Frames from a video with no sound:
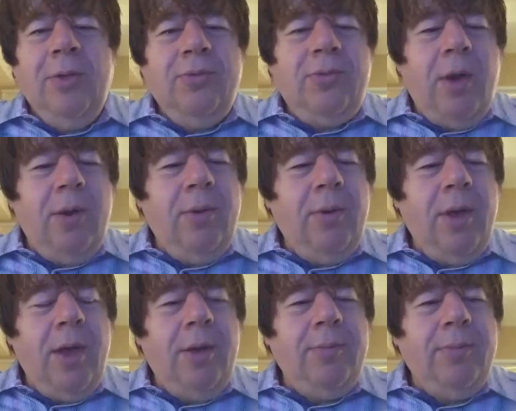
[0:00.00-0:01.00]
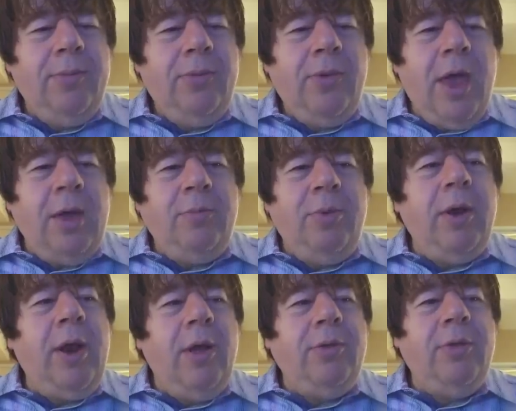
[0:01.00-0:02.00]
So Ted
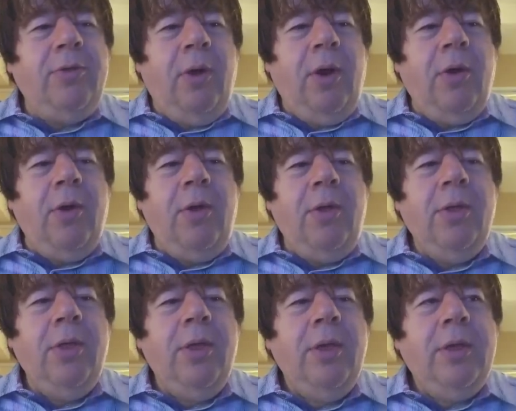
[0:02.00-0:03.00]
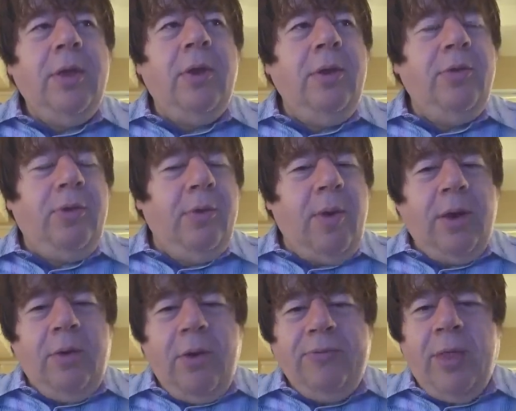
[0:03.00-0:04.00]
put out this article. You know, he used to
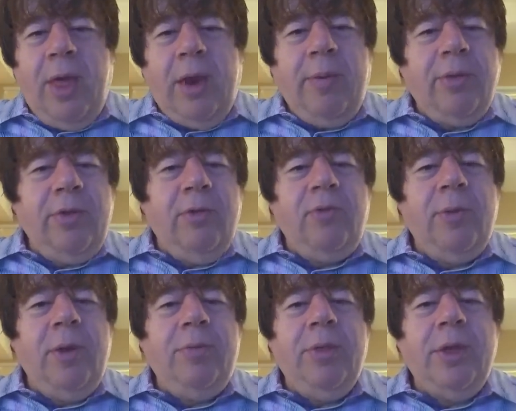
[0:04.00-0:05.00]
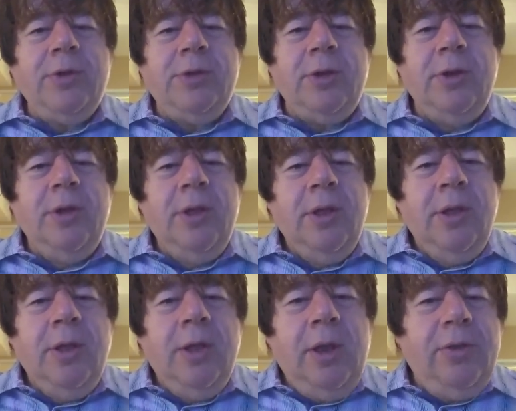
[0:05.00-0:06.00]
write an awful lot about silver manipulation.
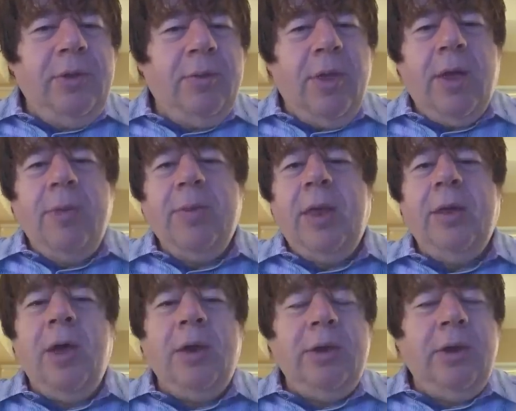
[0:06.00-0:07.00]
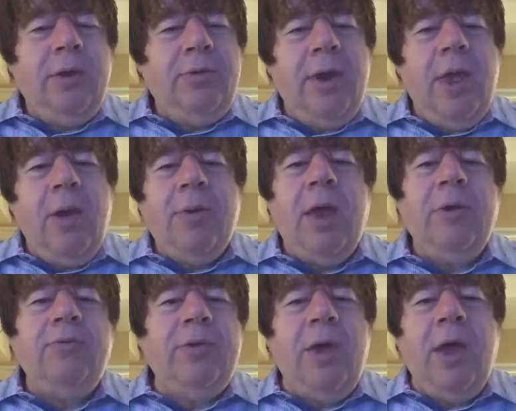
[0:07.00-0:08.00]
And he said, look, I'm getting on in years now. I'm kind
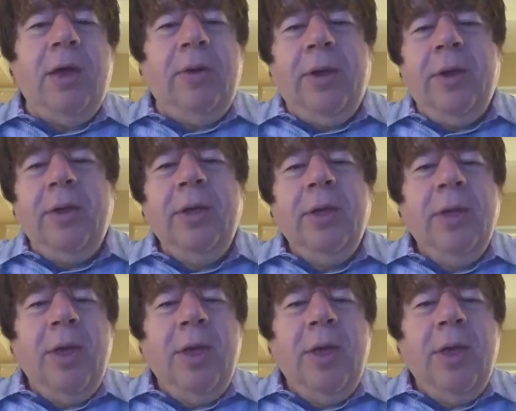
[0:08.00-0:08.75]
of retiring.